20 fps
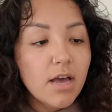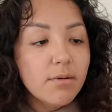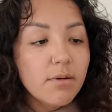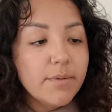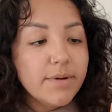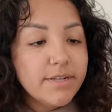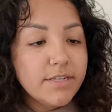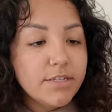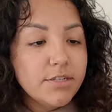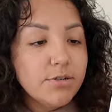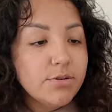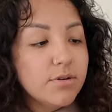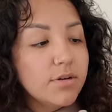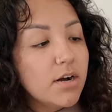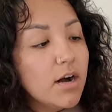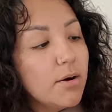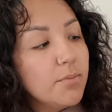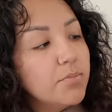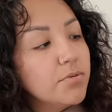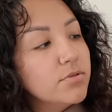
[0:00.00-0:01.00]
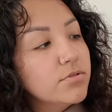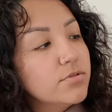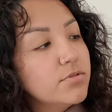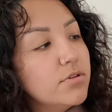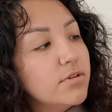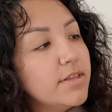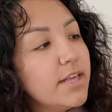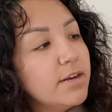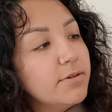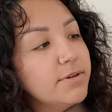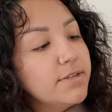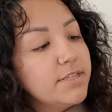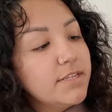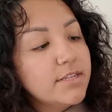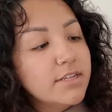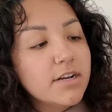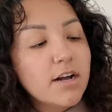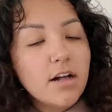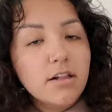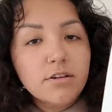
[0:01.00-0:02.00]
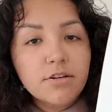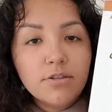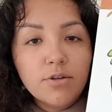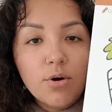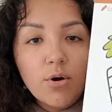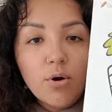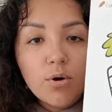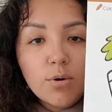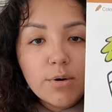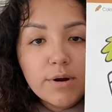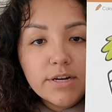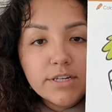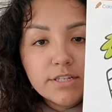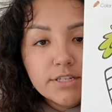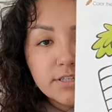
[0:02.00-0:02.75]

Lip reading: but we did do a couple. So like we did color the orange.